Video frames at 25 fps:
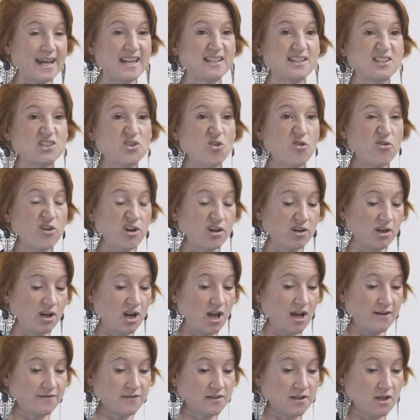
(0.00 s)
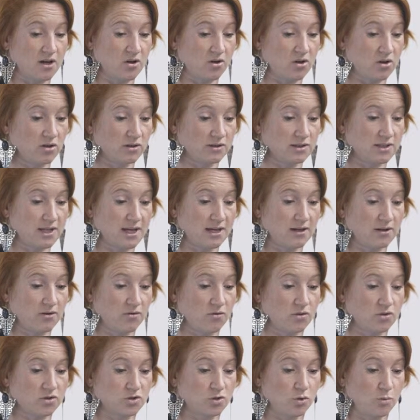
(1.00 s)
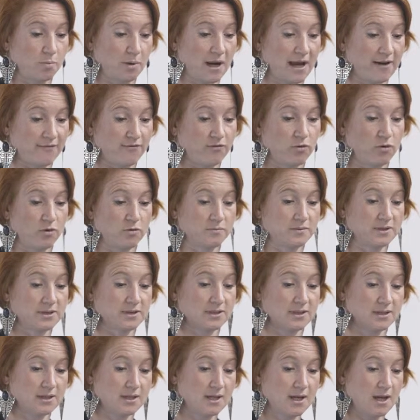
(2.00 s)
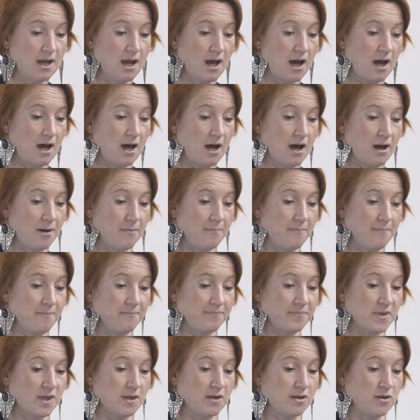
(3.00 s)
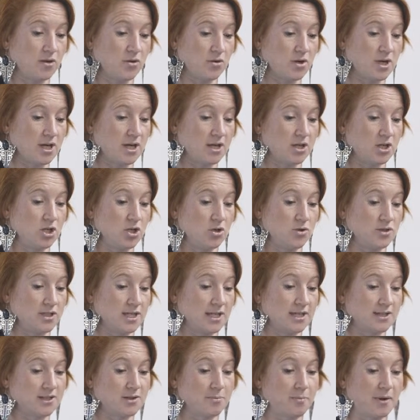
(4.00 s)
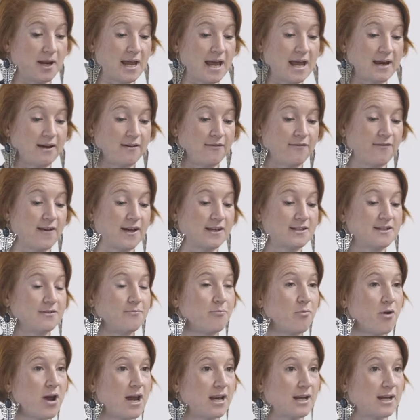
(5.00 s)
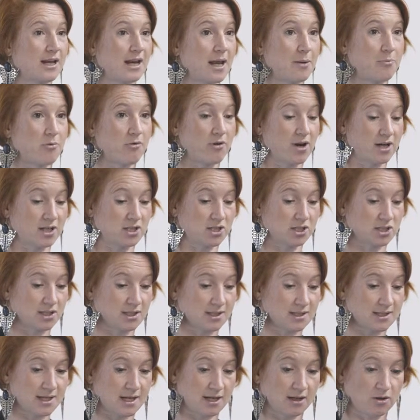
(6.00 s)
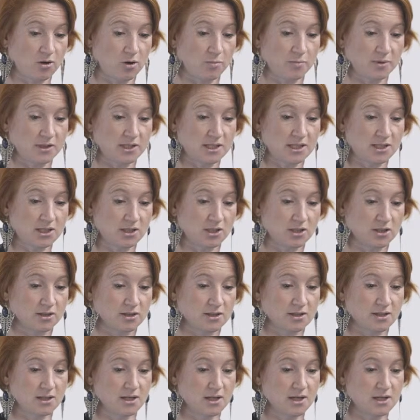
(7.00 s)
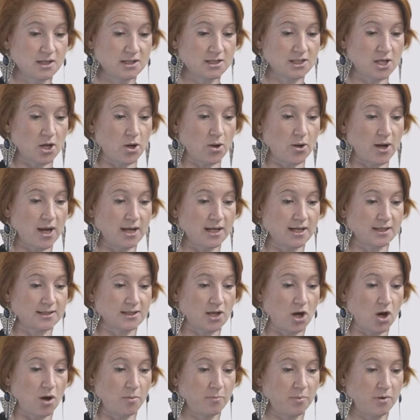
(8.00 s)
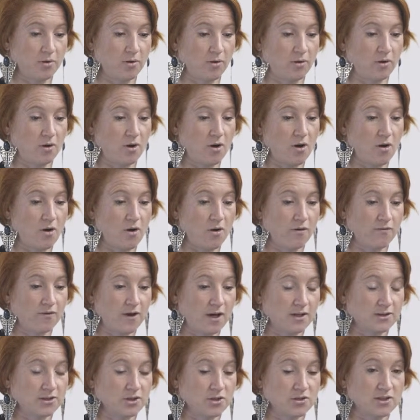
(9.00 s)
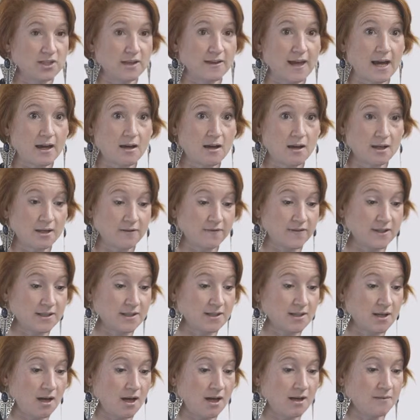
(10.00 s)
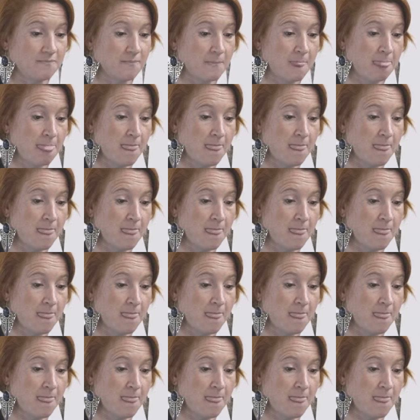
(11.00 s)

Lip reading: editorial and lifestyle content across all platforms. You can use it to plan effective brand collaborations and competitions. So an example of us using that kind of insight